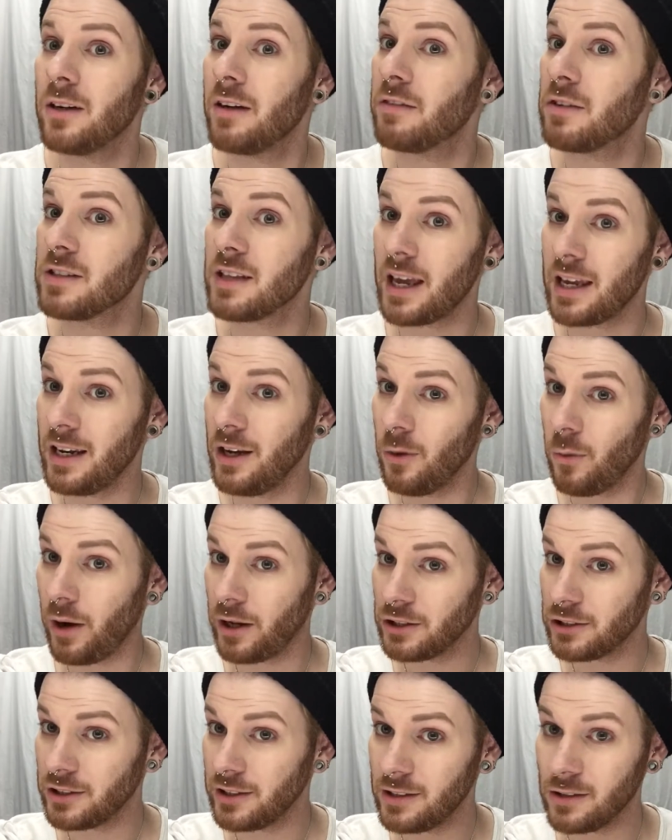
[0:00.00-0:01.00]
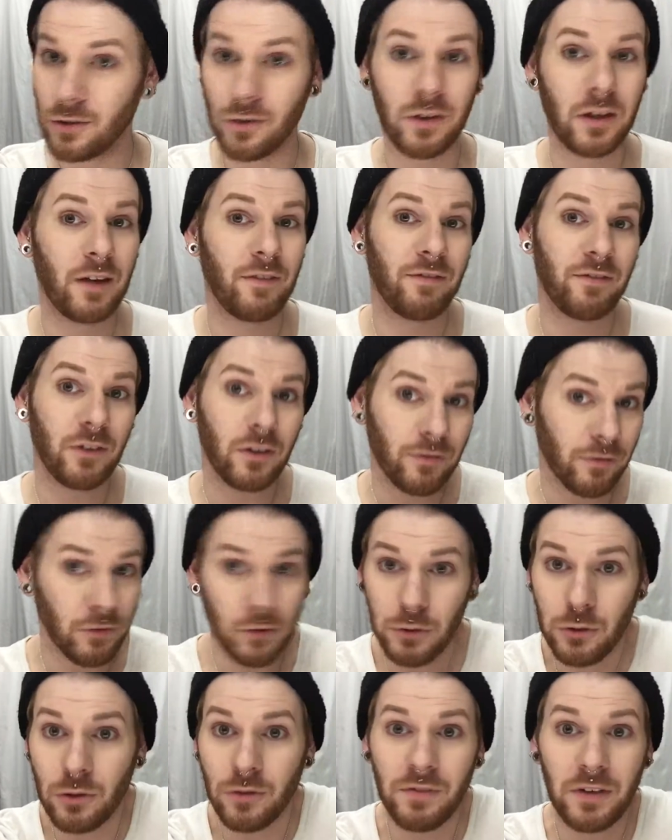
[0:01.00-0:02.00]
If there's any questions or any
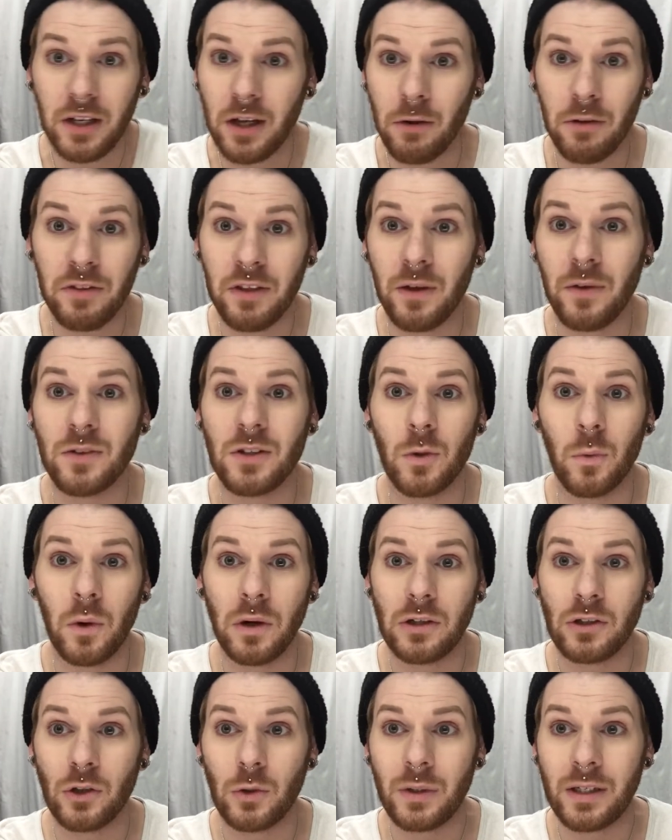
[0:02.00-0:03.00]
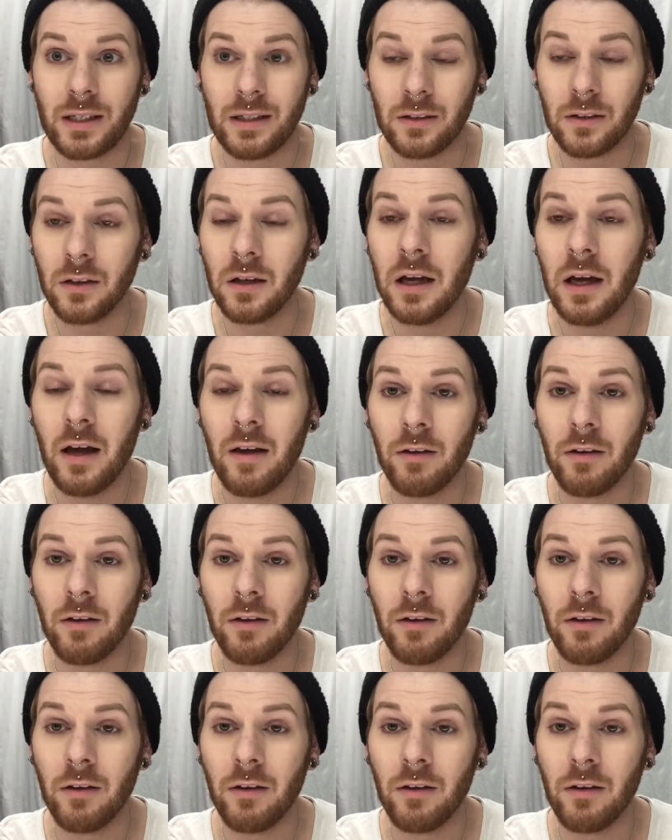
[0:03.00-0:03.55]
future video things you want to hear,